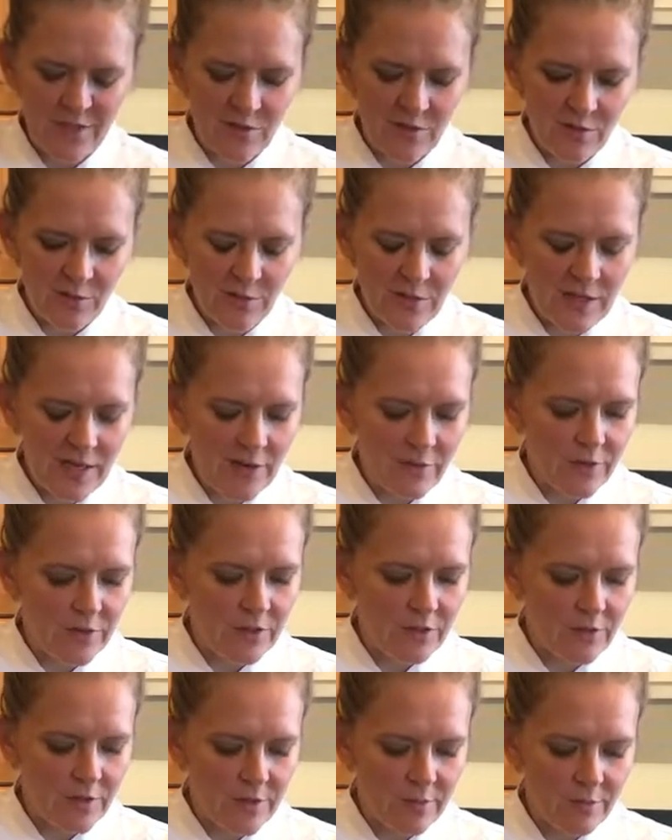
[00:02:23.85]
Normally I would
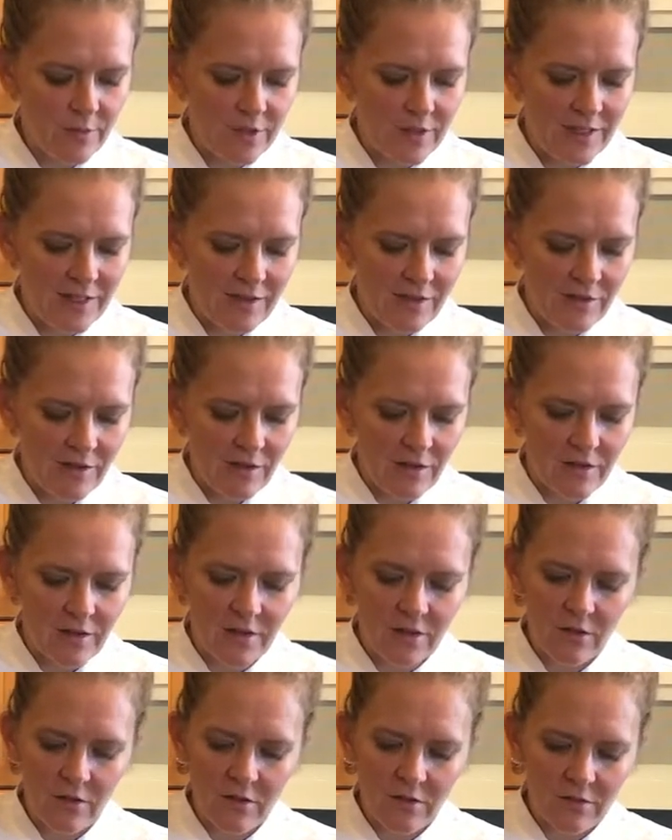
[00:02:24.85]
use them, but they're a
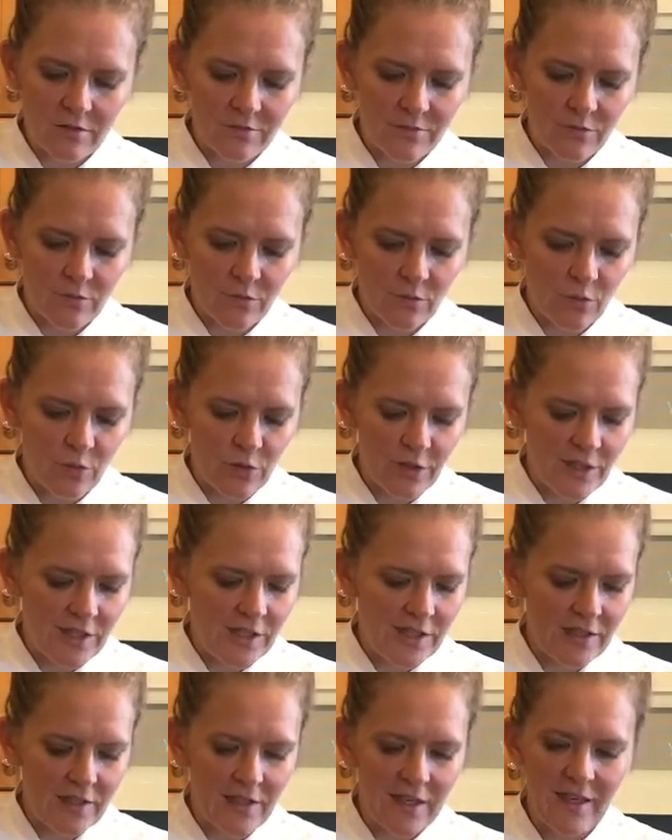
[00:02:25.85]
little
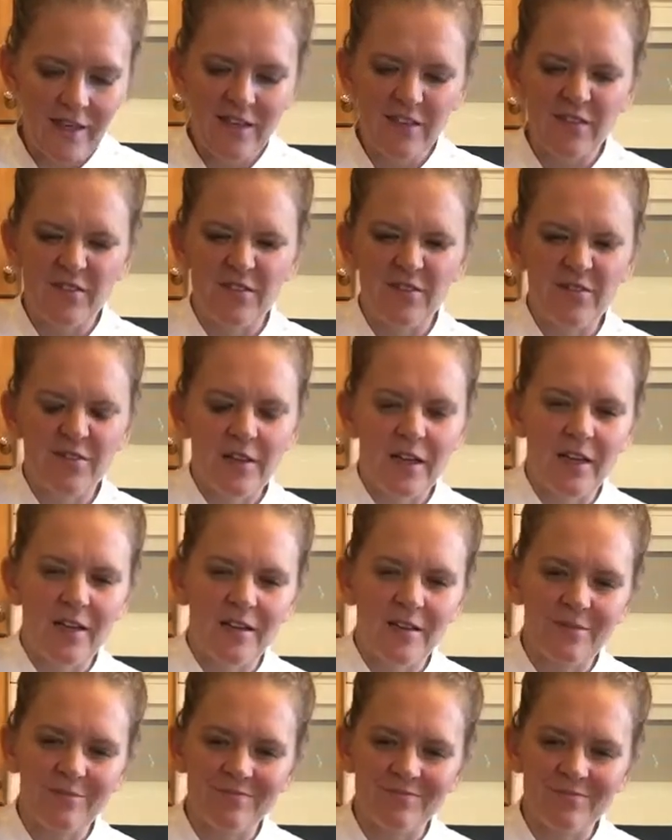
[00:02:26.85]
woody and kind
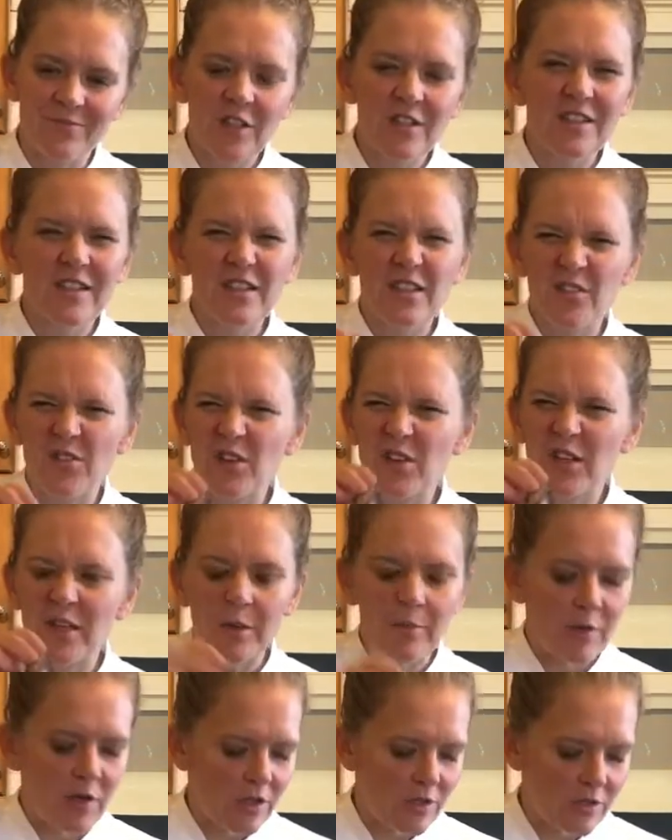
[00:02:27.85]
of look like they're falling
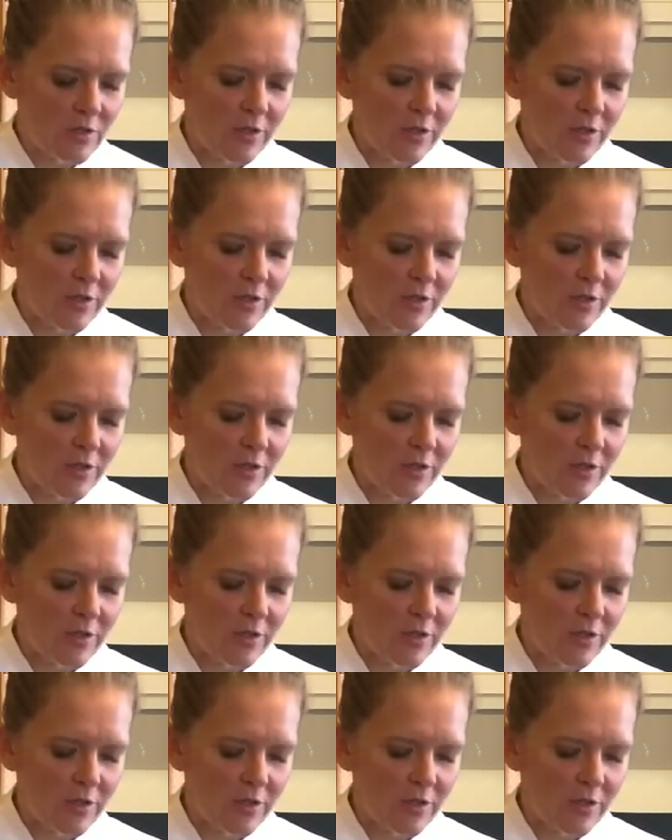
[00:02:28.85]
apart,